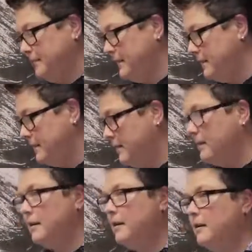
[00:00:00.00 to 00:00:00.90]
How do you do
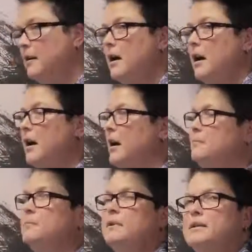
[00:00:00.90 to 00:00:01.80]
that?
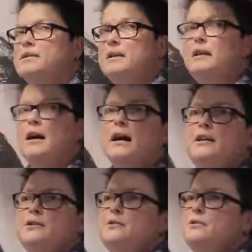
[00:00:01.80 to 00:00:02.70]
Um, let's see. I
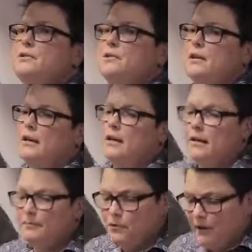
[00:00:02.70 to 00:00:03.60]
use.
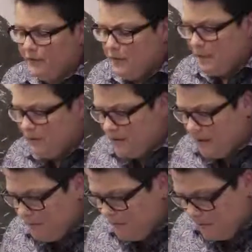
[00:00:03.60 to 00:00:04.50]
Uh, I'm trying to remember the
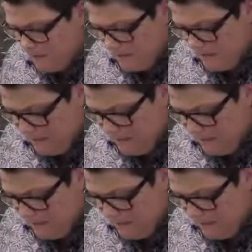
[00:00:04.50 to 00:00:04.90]
name of it.